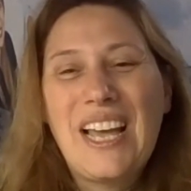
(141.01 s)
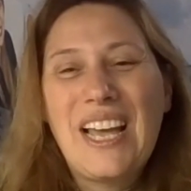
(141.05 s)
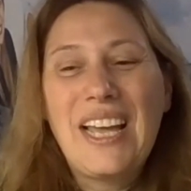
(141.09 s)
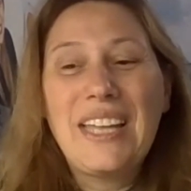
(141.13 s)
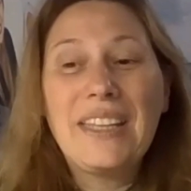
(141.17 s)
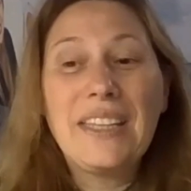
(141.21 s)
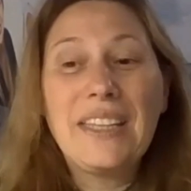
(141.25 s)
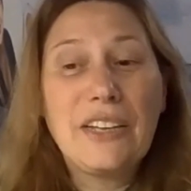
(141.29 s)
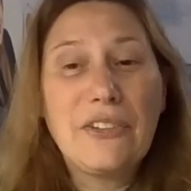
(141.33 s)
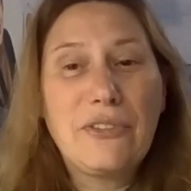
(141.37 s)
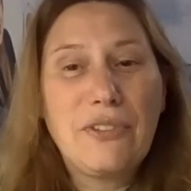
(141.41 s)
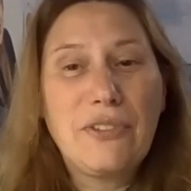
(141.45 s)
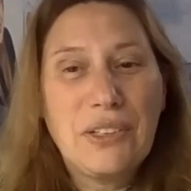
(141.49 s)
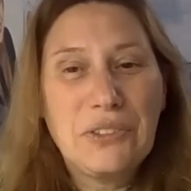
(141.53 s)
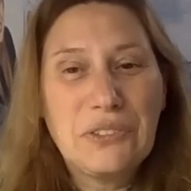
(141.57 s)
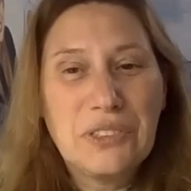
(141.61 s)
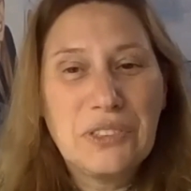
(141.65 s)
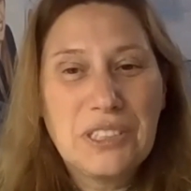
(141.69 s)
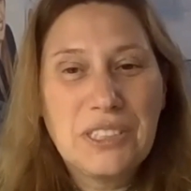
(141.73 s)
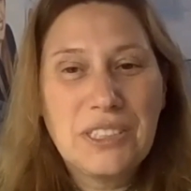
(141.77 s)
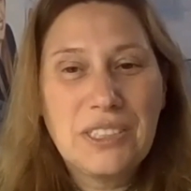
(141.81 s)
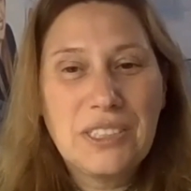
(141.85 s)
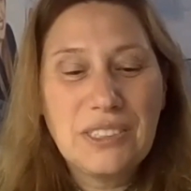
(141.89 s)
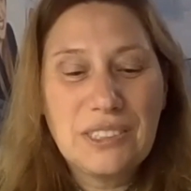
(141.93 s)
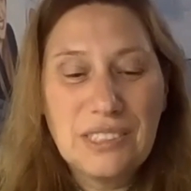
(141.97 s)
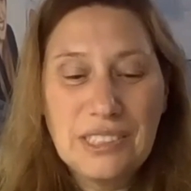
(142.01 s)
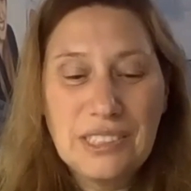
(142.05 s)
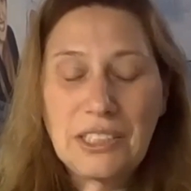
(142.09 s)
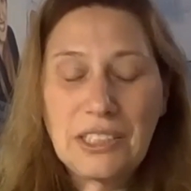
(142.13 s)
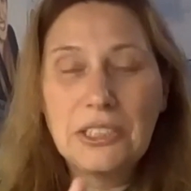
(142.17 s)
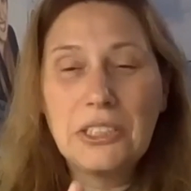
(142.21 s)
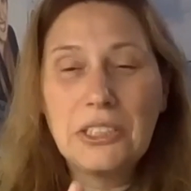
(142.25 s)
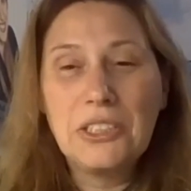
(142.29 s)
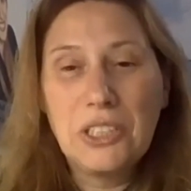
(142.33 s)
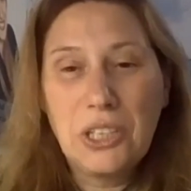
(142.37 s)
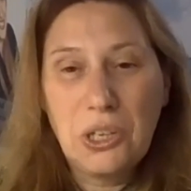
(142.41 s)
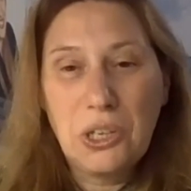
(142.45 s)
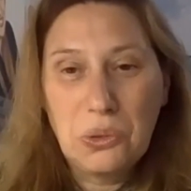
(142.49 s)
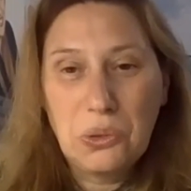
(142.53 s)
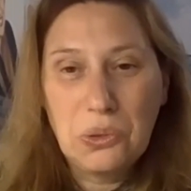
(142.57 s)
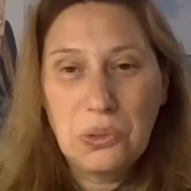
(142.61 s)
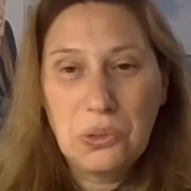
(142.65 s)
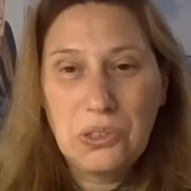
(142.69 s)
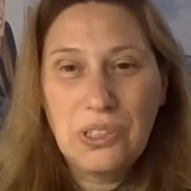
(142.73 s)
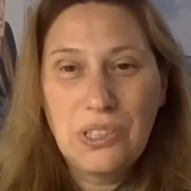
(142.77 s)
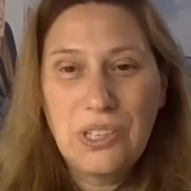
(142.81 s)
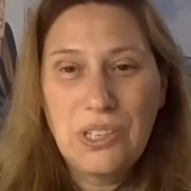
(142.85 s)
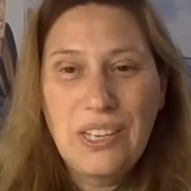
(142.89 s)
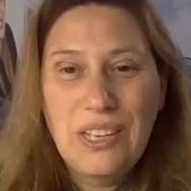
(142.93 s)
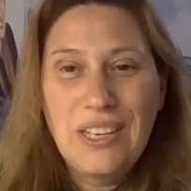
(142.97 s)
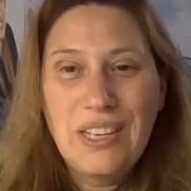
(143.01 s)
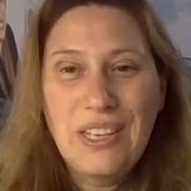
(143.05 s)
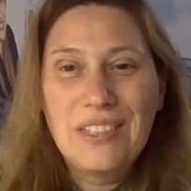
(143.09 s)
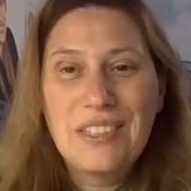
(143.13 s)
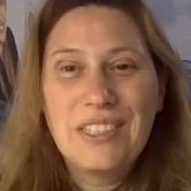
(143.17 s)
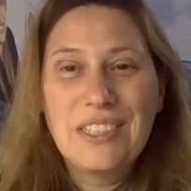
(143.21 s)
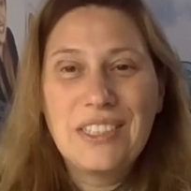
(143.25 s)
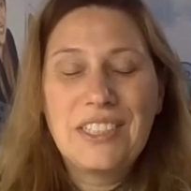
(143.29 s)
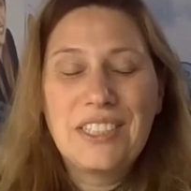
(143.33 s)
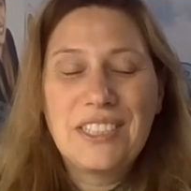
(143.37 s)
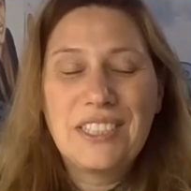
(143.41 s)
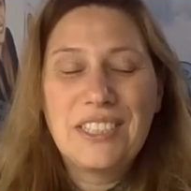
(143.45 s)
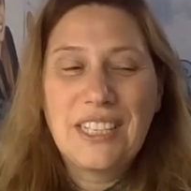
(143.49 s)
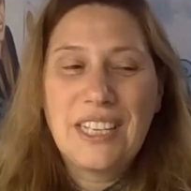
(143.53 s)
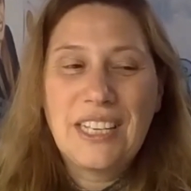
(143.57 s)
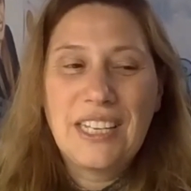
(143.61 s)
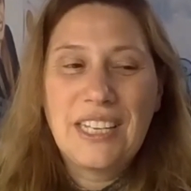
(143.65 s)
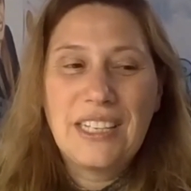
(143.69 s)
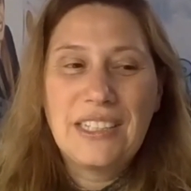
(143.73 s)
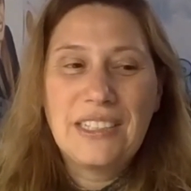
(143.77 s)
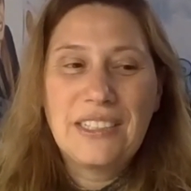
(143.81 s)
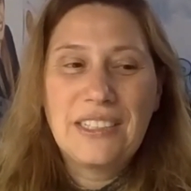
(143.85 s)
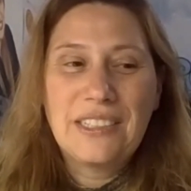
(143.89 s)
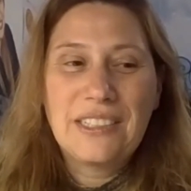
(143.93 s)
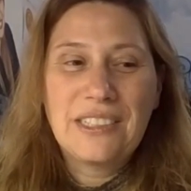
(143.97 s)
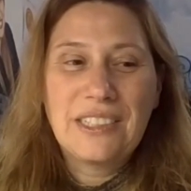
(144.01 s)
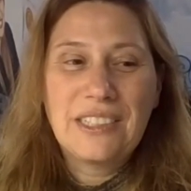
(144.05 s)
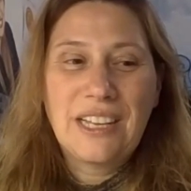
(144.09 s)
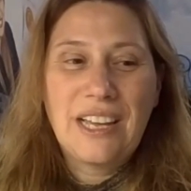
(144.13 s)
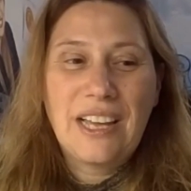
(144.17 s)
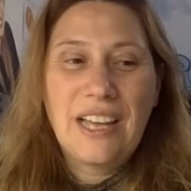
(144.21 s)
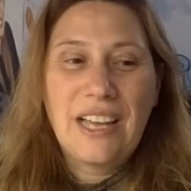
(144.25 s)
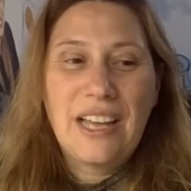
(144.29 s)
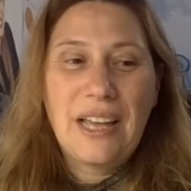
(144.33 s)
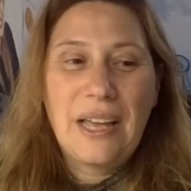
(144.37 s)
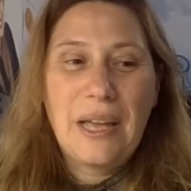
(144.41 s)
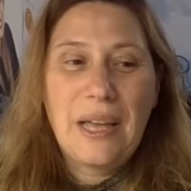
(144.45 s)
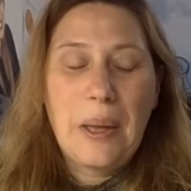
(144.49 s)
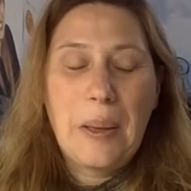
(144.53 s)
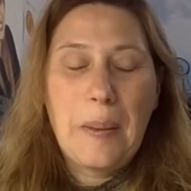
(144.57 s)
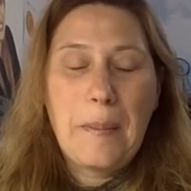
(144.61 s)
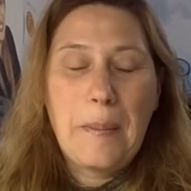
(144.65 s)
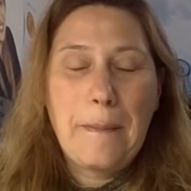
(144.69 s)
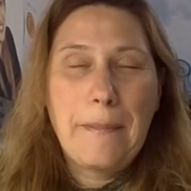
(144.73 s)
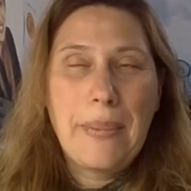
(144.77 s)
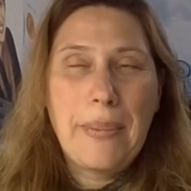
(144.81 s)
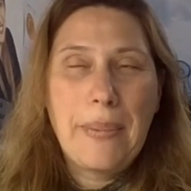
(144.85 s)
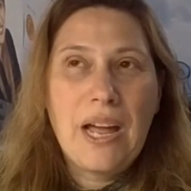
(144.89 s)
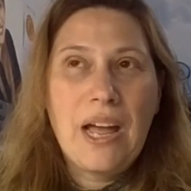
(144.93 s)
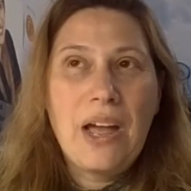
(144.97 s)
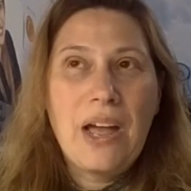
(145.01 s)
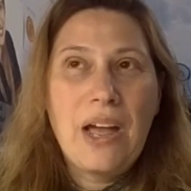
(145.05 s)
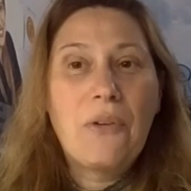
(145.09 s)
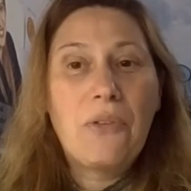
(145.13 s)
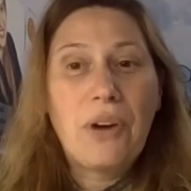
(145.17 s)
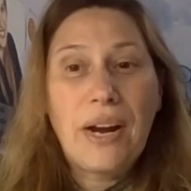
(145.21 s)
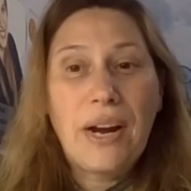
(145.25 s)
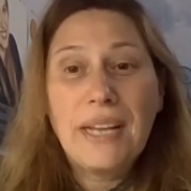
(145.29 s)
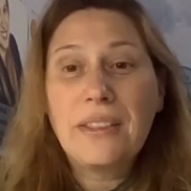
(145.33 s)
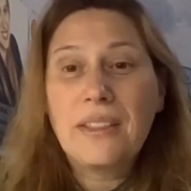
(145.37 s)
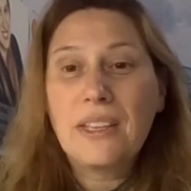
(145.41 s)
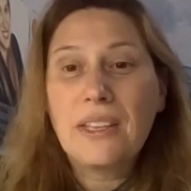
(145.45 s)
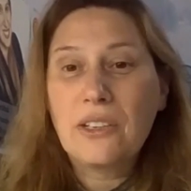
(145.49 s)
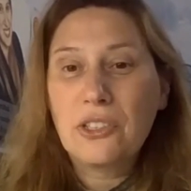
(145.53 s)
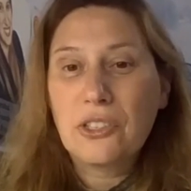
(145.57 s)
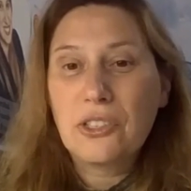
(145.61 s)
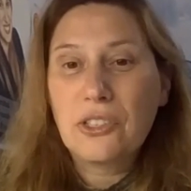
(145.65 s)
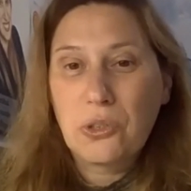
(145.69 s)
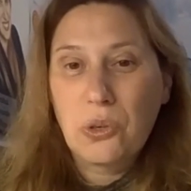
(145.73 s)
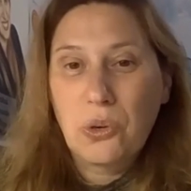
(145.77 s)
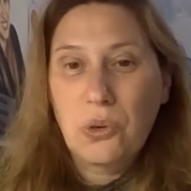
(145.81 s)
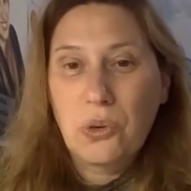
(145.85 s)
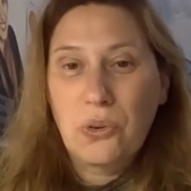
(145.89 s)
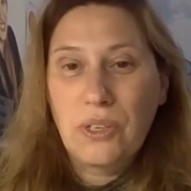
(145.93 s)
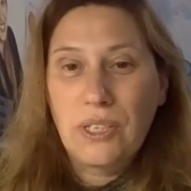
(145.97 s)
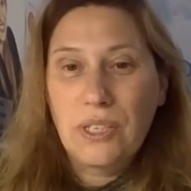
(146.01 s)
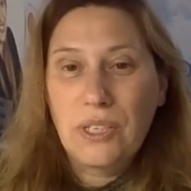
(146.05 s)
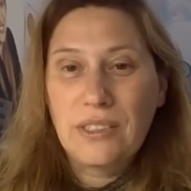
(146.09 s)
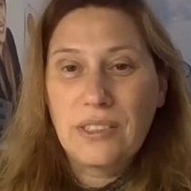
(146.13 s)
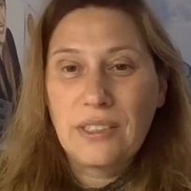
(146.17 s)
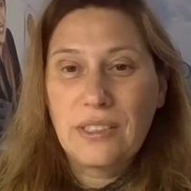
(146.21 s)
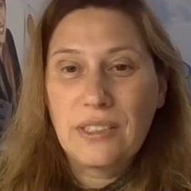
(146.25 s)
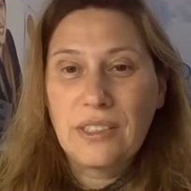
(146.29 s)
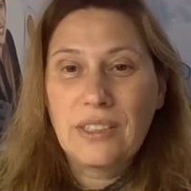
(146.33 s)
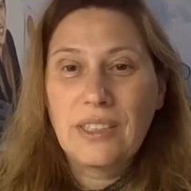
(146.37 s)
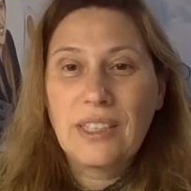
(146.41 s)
And I found this little note that says, um, write their stories,